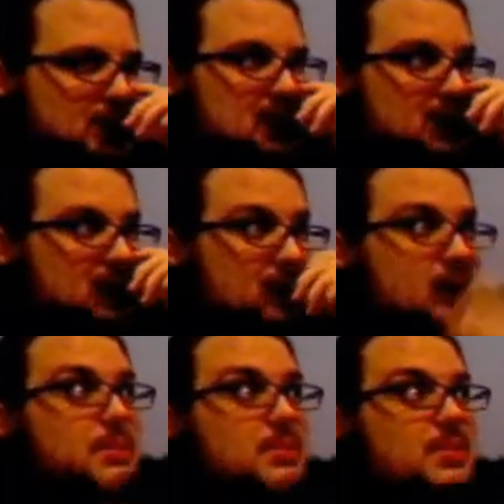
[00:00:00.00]
It's in your
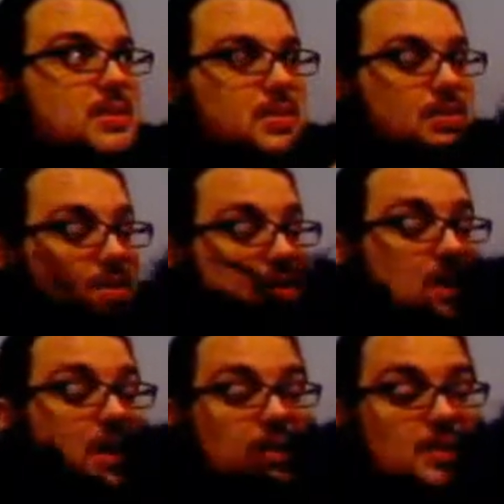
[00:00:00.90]
nose too. It
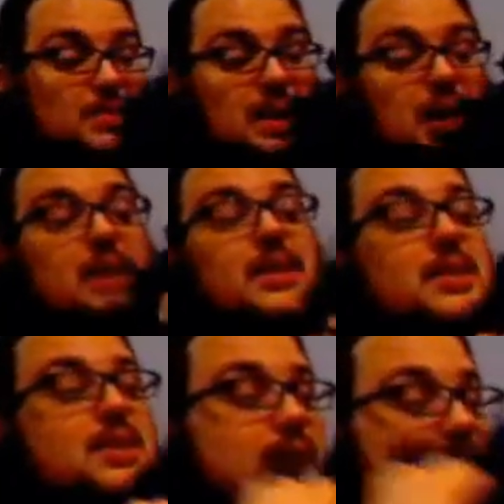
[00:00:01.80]
sucks to be
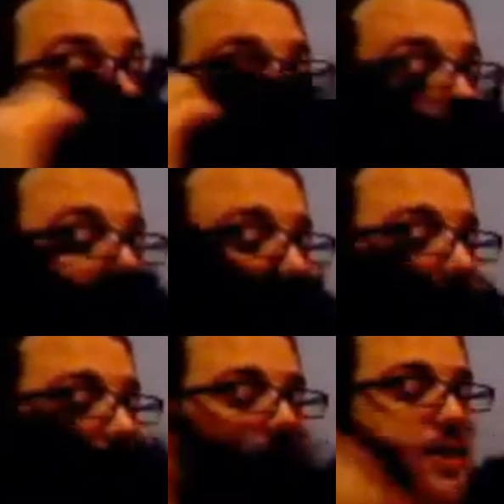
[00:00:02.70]
honest as a scarf.
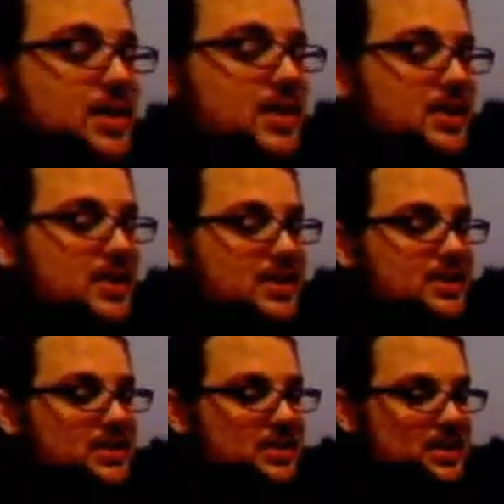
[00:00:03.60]

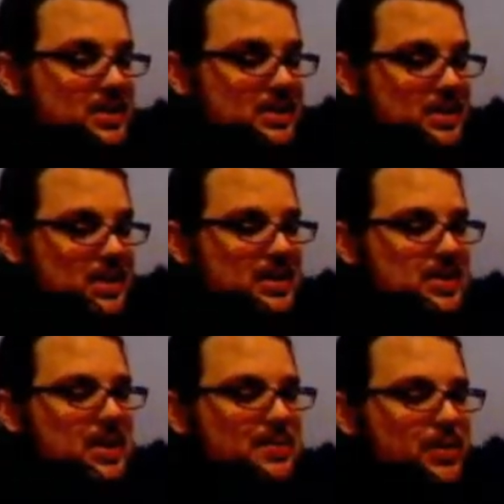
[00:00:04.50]
Uh, I could
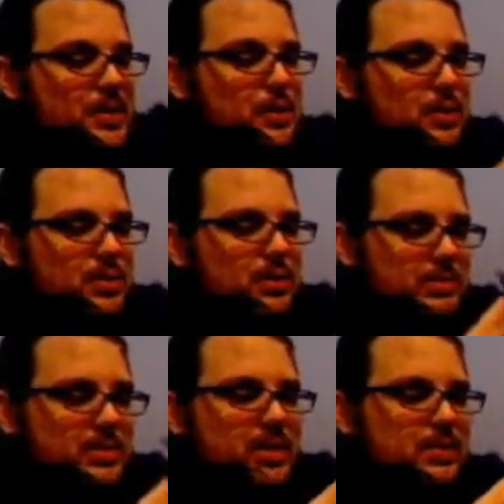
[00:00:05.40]
see it for
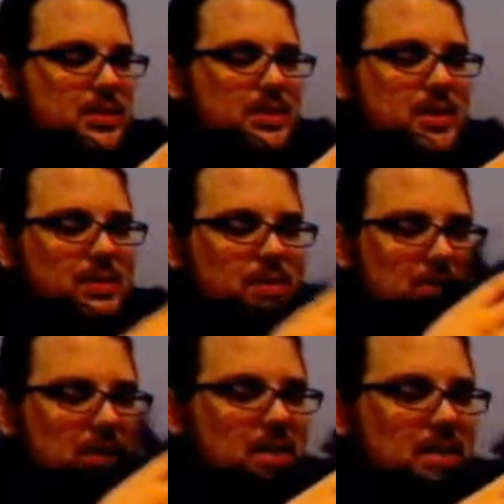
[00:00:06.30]
short-term use because then it
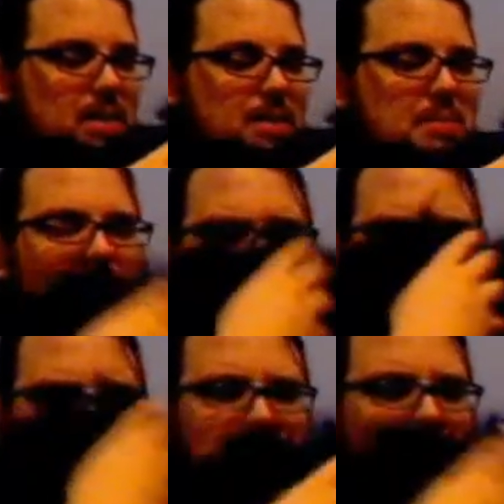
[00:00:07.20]
wouldn't be
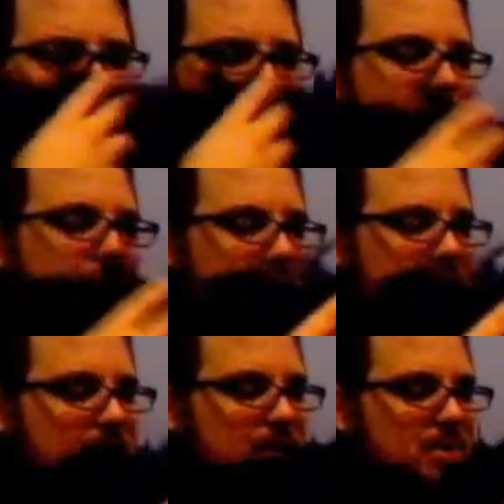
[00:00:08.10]
bothersome if it went
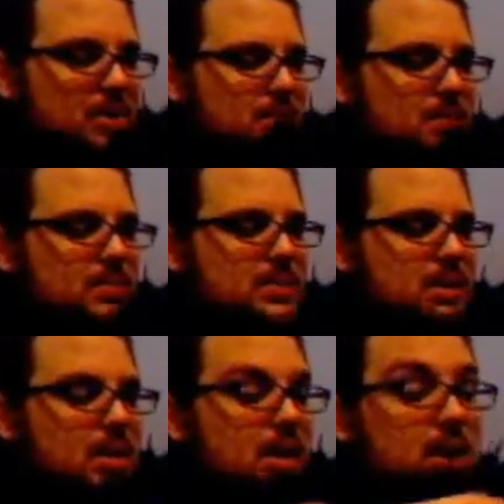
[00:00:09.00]
up into your nose.
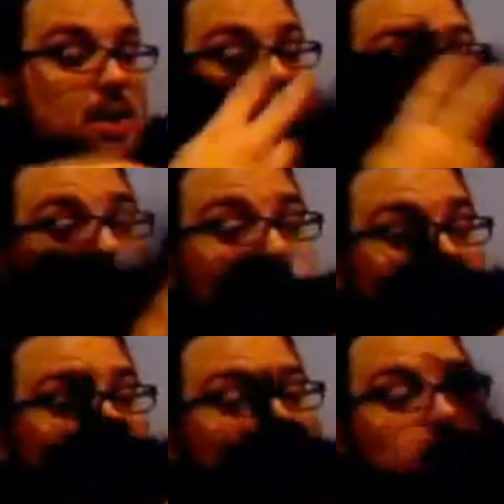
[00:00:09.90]
Like if you
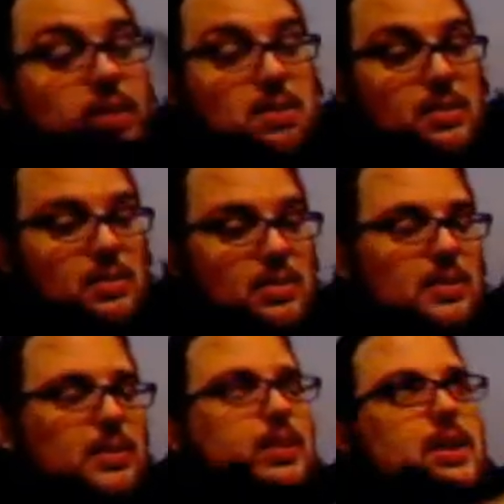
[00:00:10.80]
were a wrestler
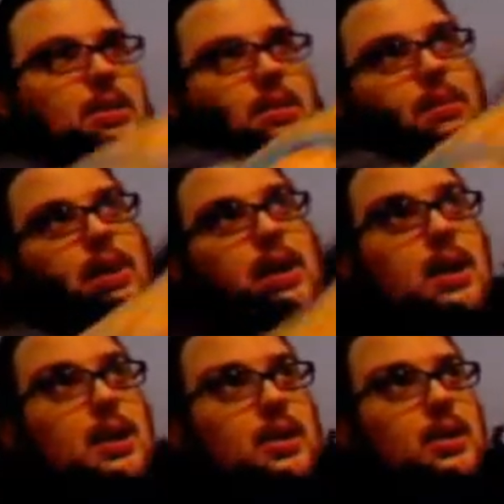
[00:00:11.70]
going into the
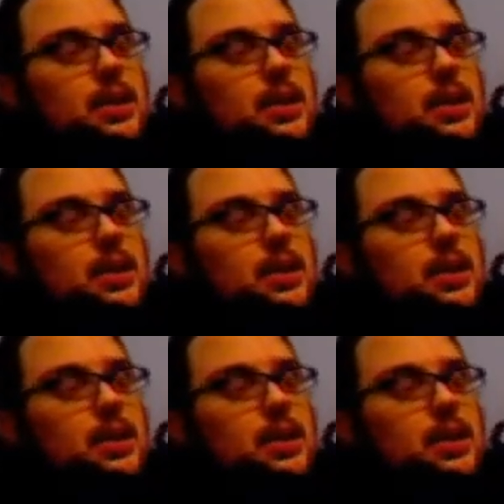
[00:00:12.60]
ring,